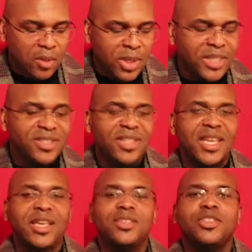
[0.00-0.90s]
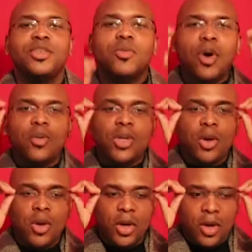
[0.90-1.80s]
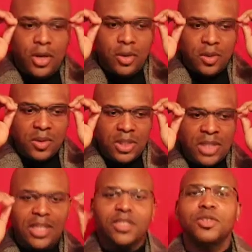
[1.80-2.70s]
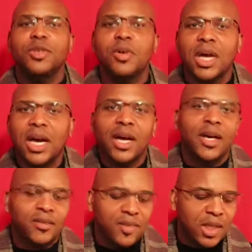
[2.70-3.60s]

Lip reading: But he says you won't know her unless you know God.